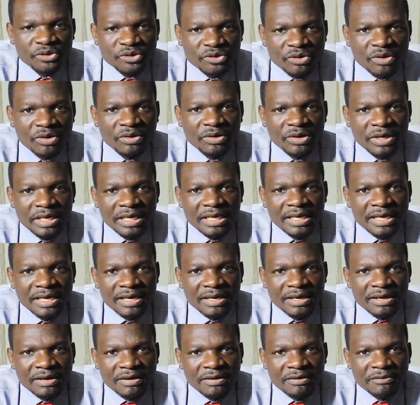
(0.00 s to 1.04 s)
soak
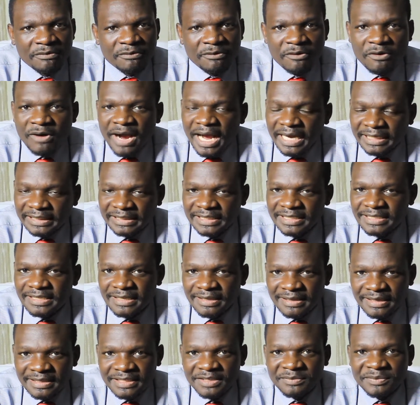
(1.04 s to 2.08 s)
for at least
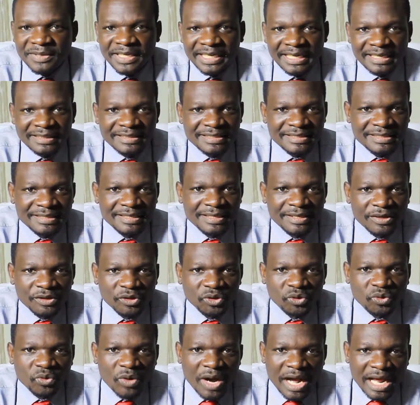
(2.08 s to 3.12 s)
30 minutes
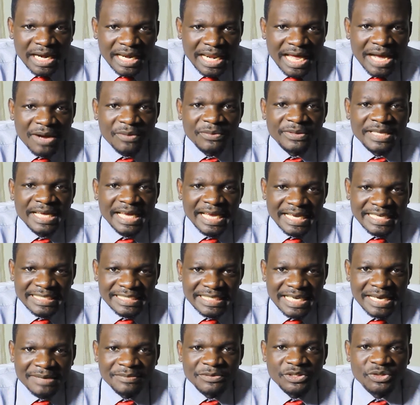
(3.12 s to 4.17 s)
to allow the
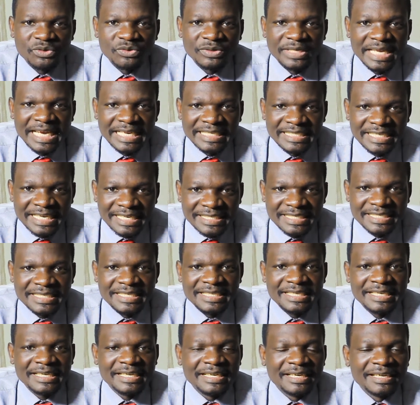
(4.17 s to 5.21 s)
enzymes to
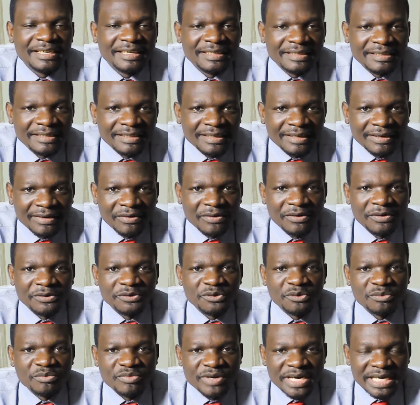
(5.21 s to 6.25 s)
digest or
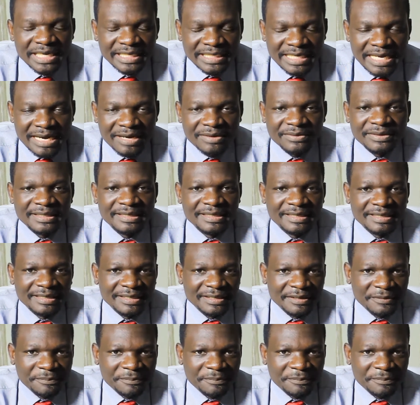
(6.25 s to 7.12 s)
to break down the